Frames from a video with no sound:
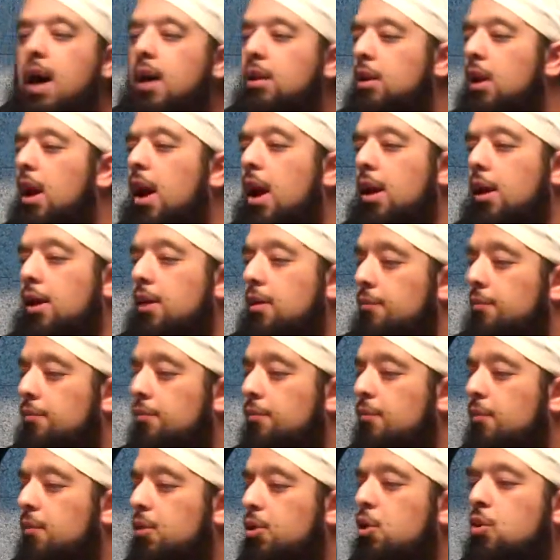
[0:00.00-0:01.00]
Not
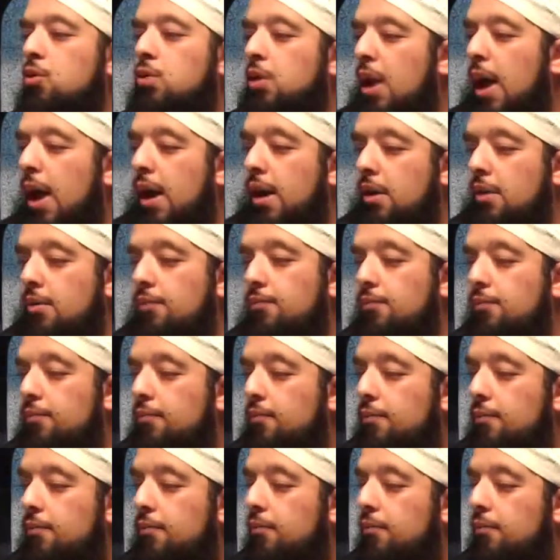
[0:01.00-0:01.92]
lying. Don't lie.